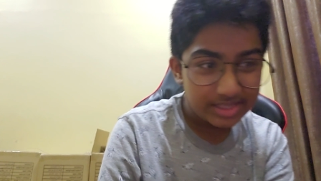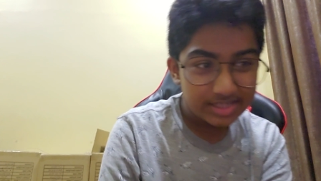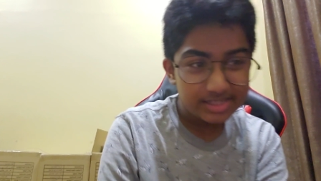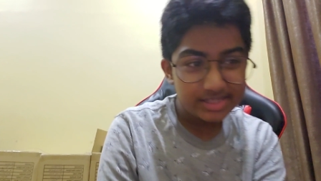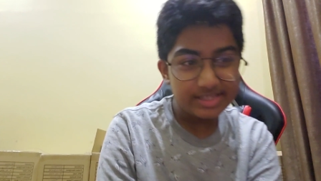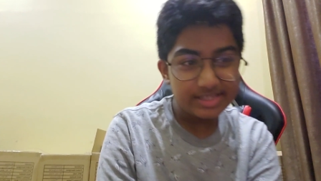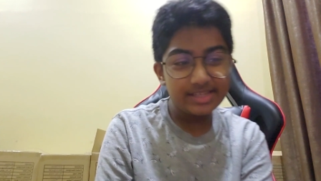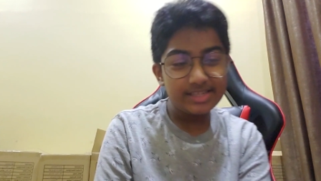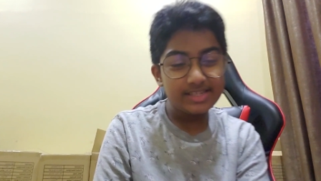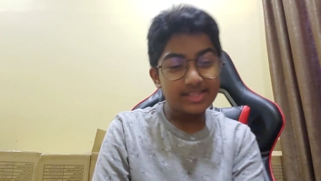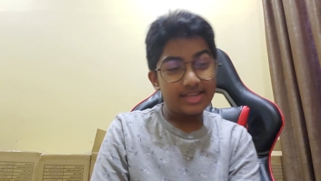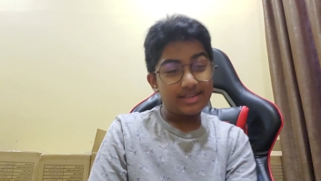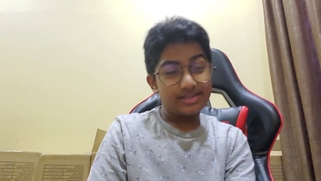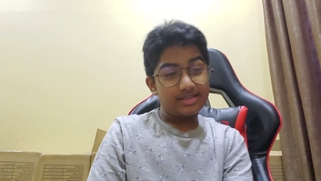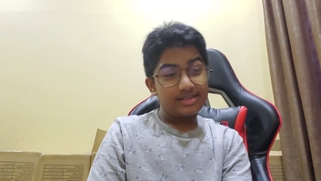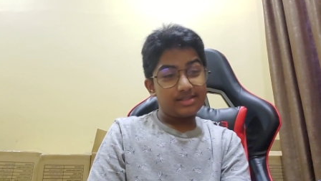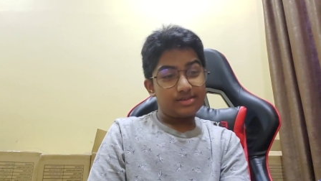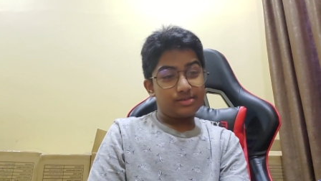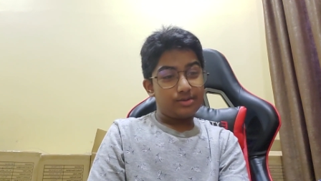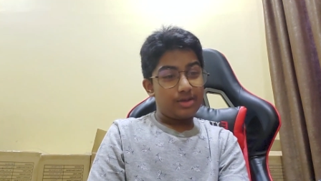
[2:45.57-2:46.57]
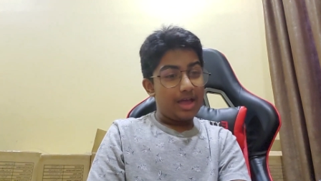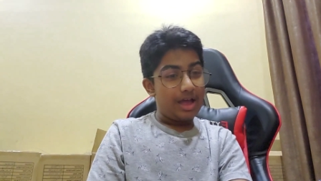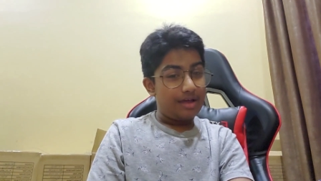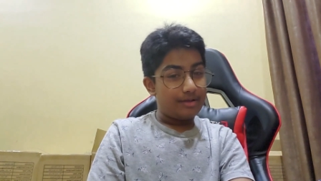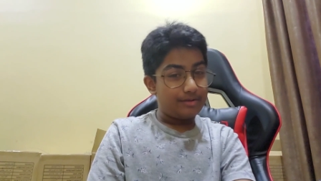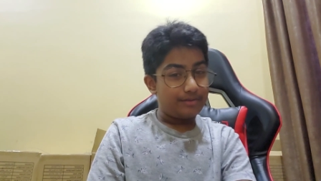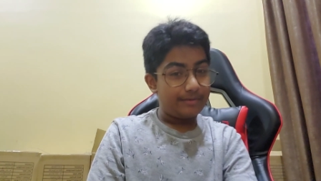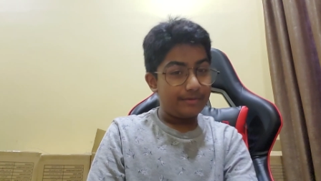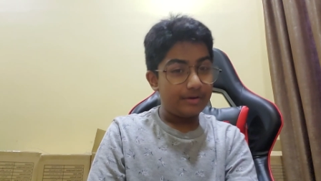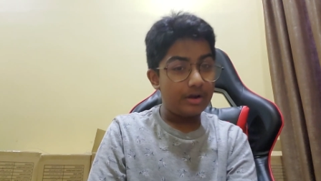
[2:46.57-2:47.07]
six S. we
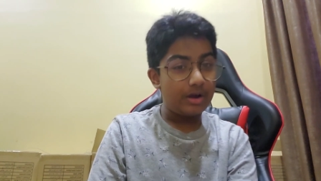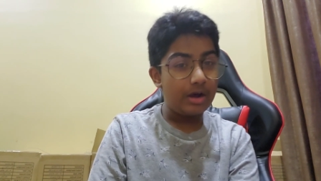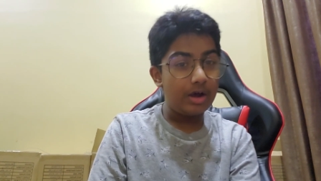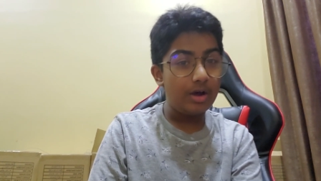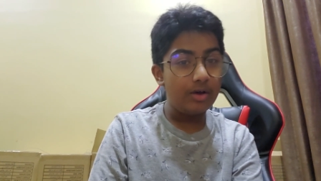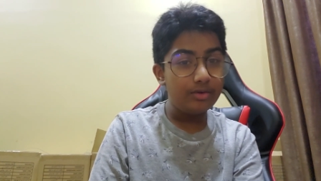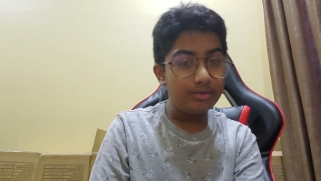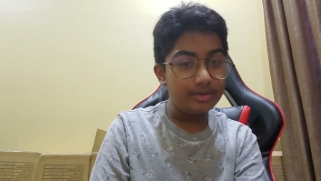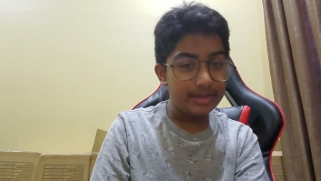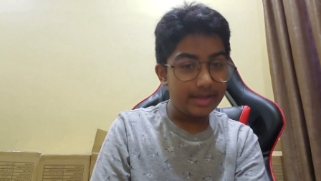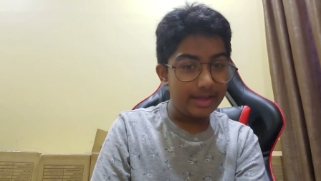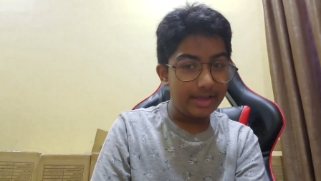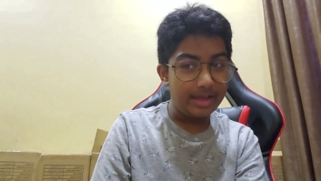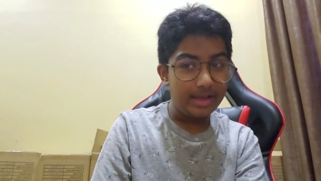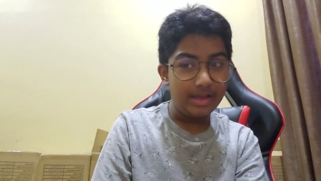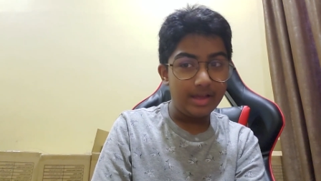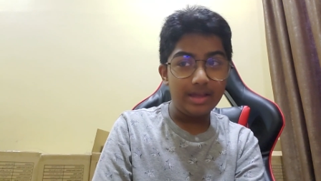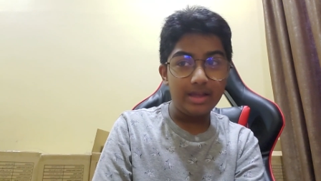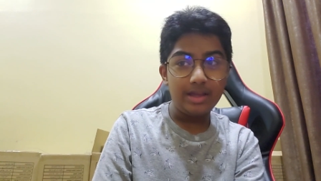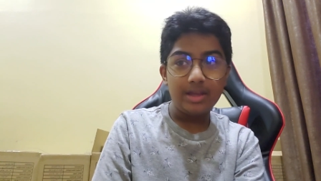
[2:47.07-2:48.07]
have called the